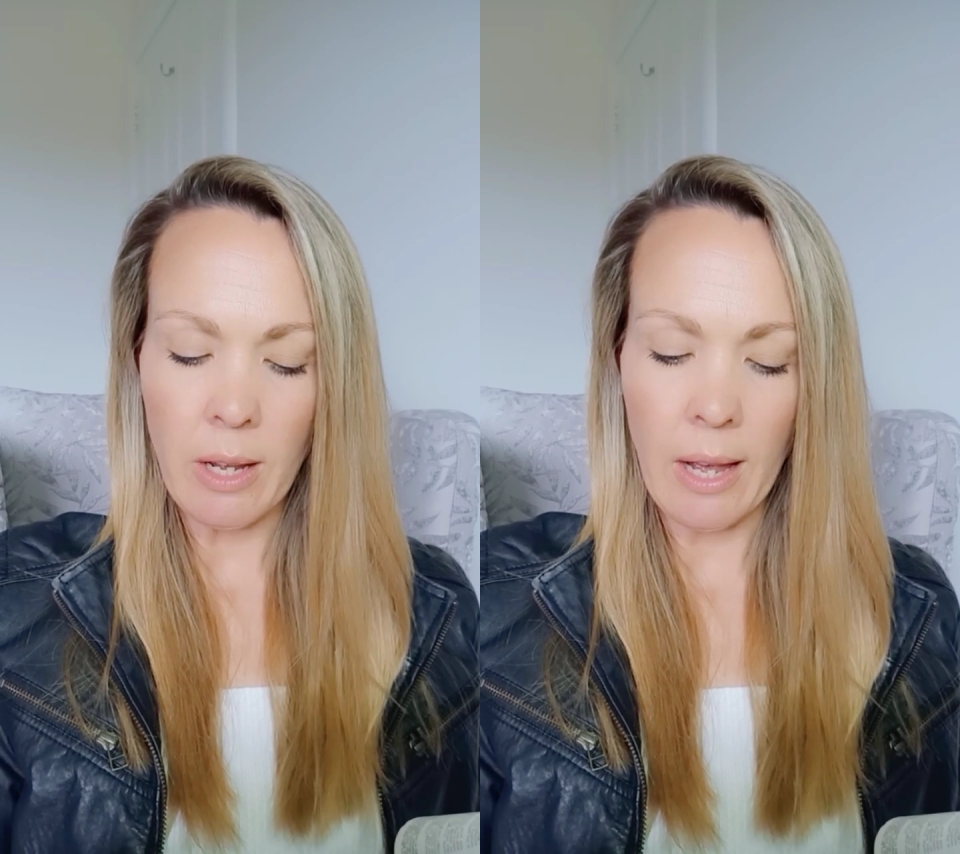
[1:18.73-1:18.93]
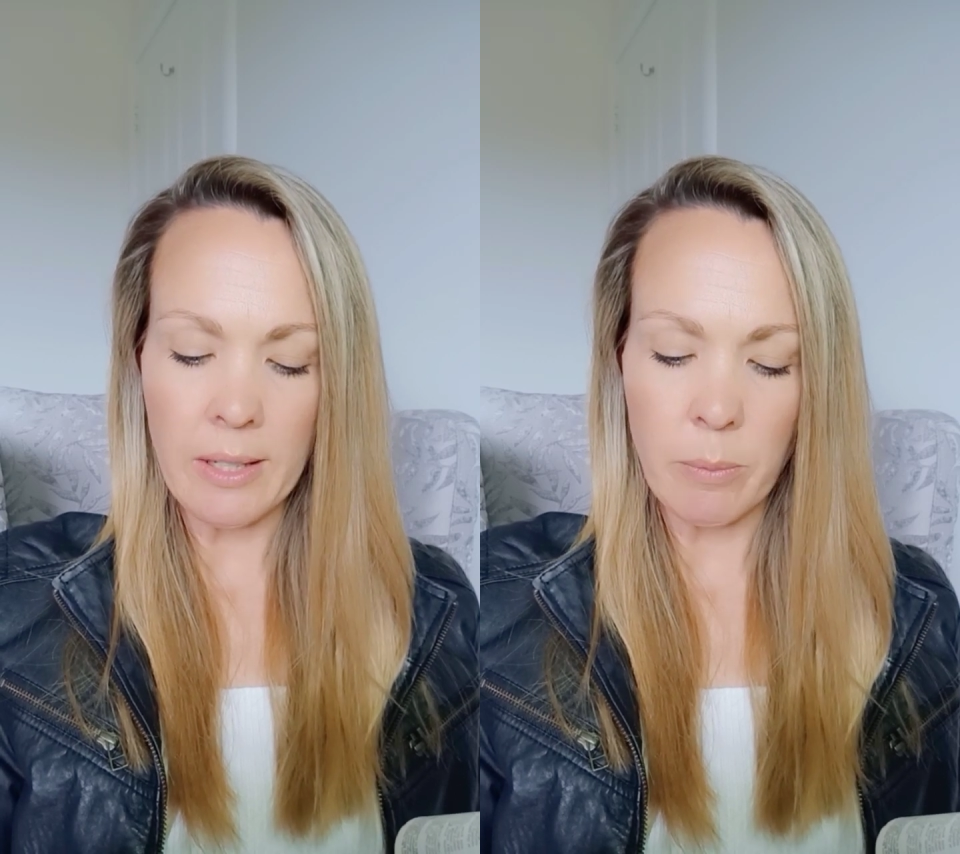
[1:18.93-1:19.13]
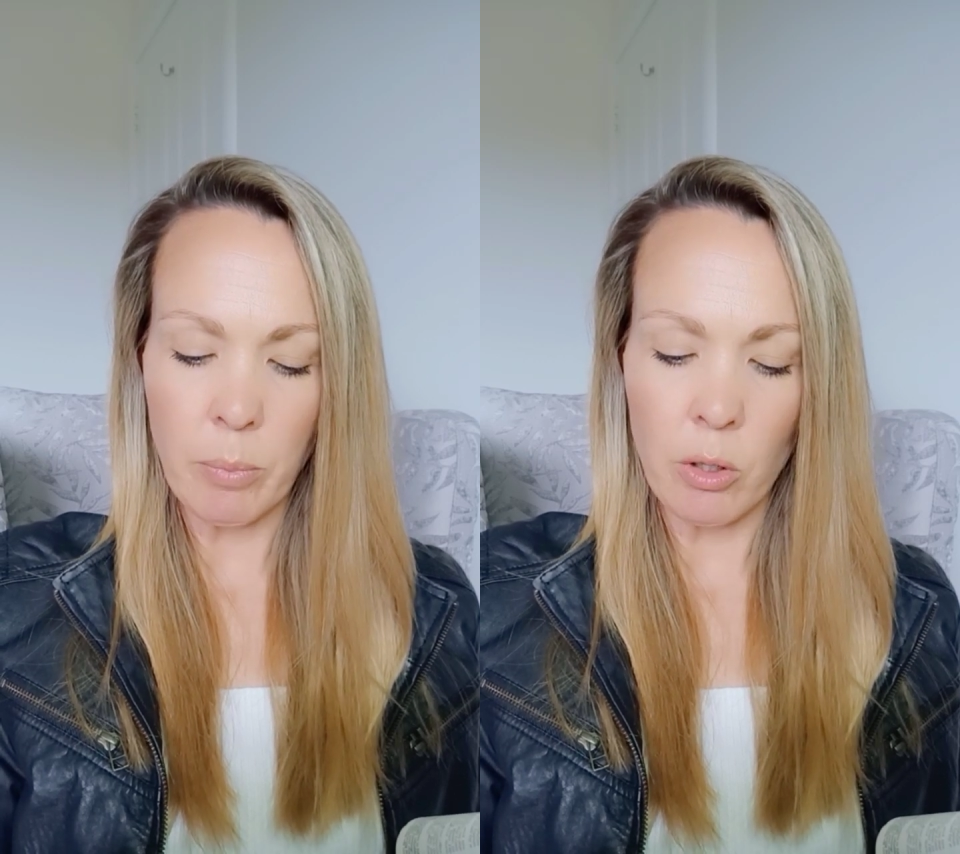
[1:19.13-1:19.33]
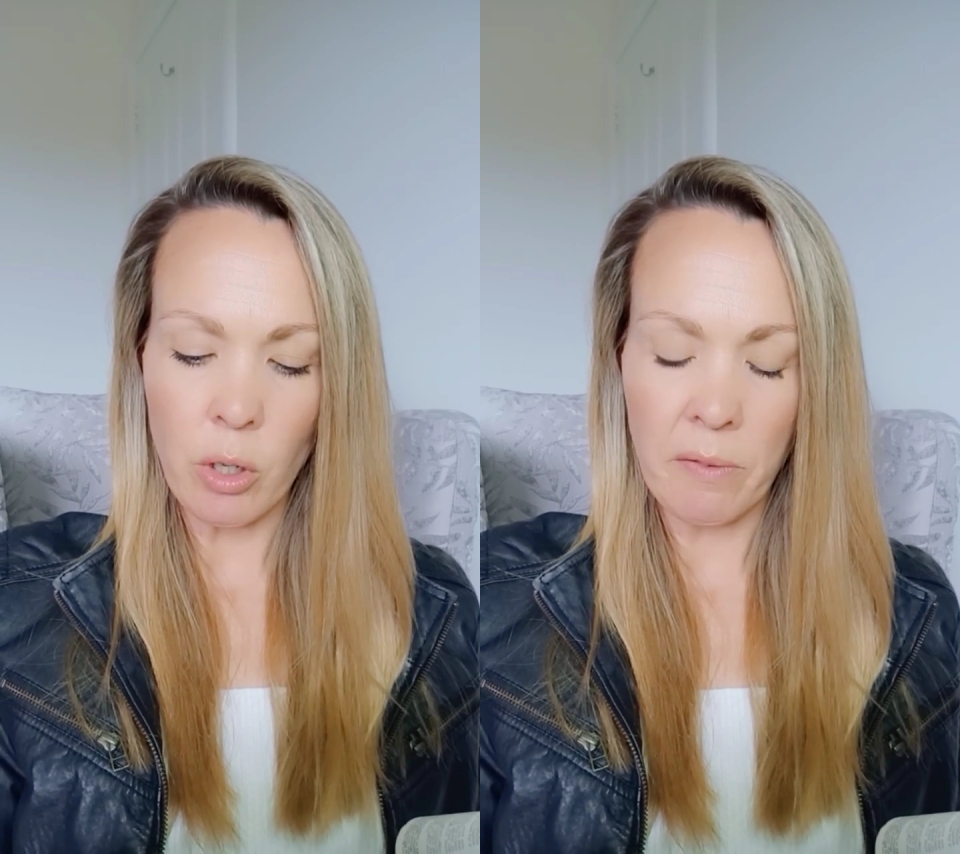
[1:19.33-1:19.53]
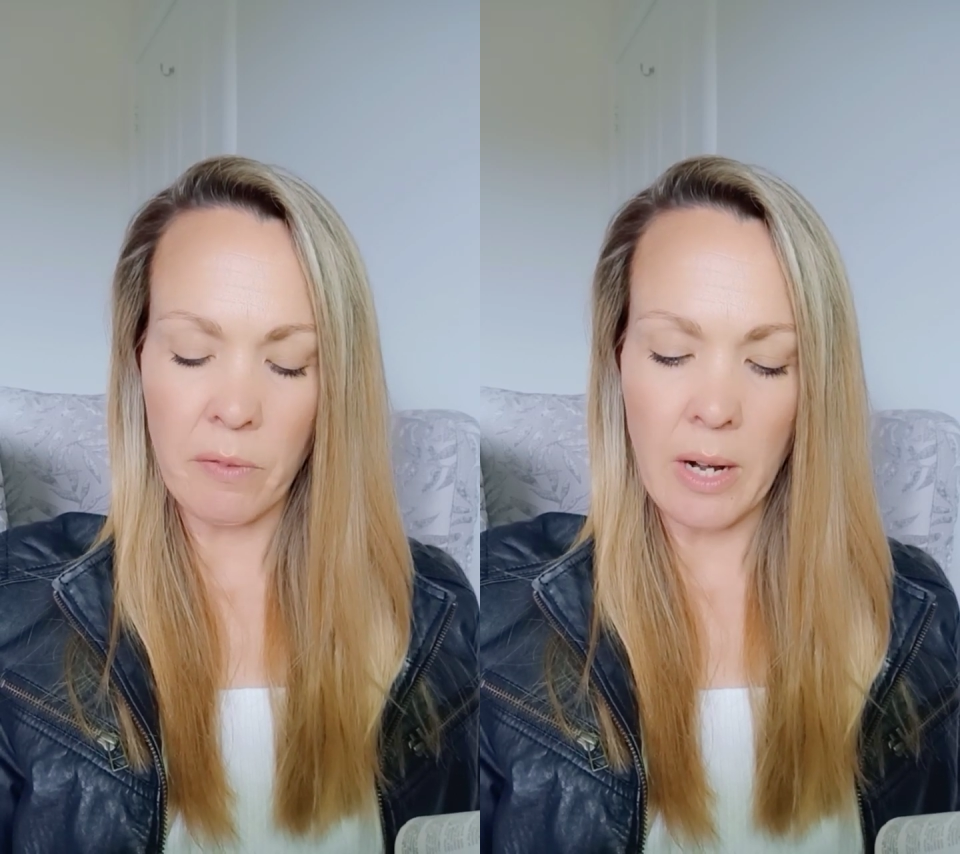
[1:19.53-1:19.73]
as a burnt
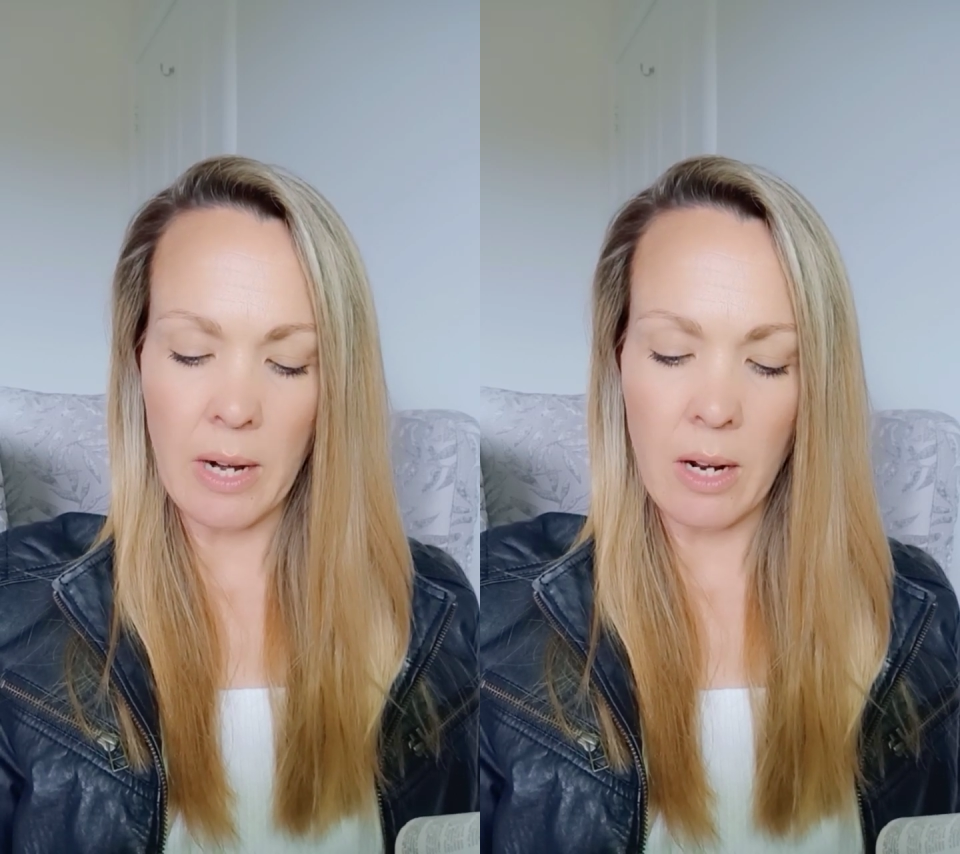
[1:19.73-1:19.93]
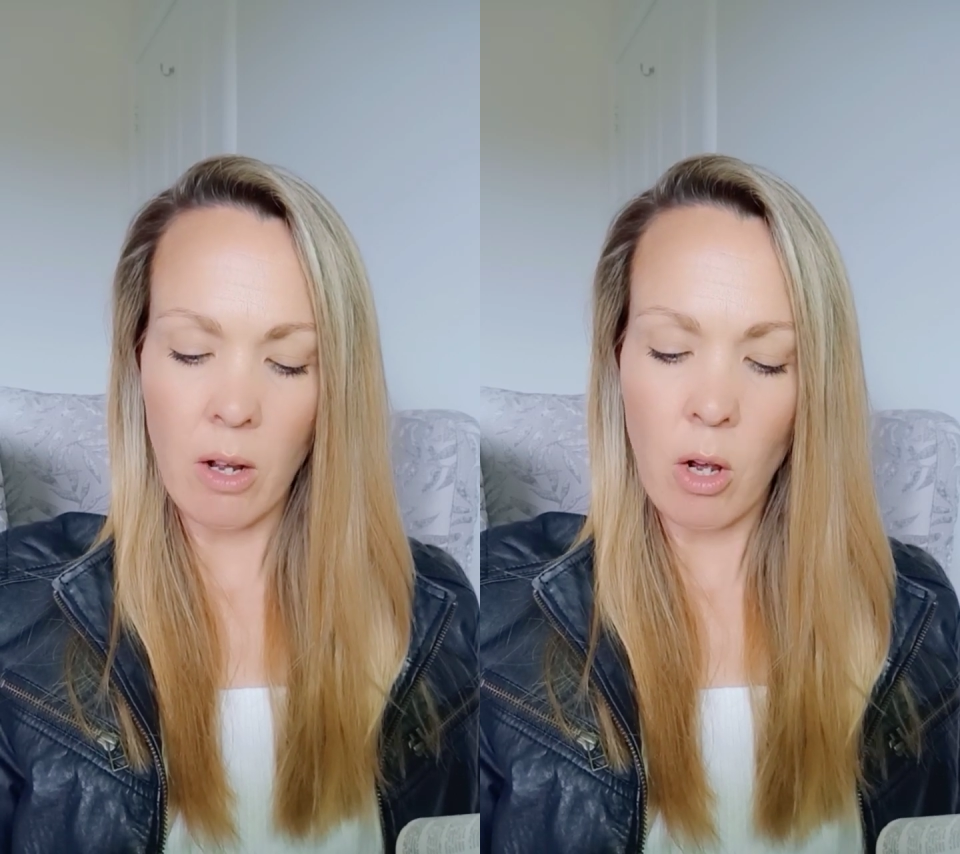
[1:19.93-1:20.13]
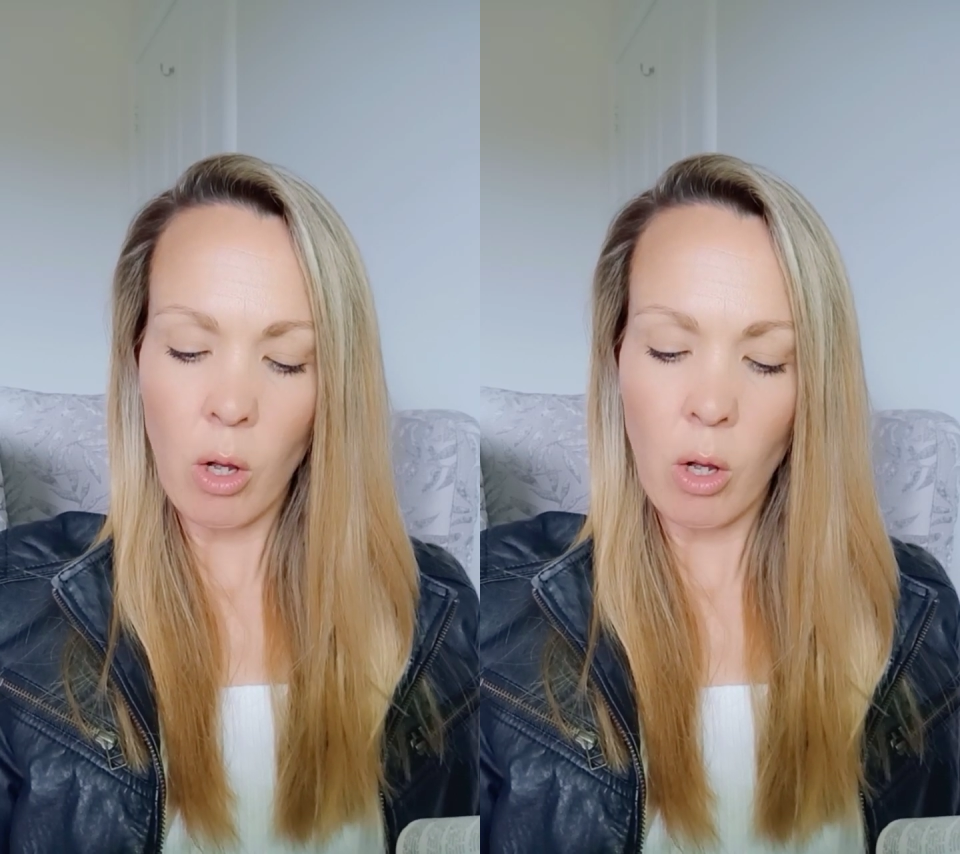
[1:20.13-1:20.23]
offering.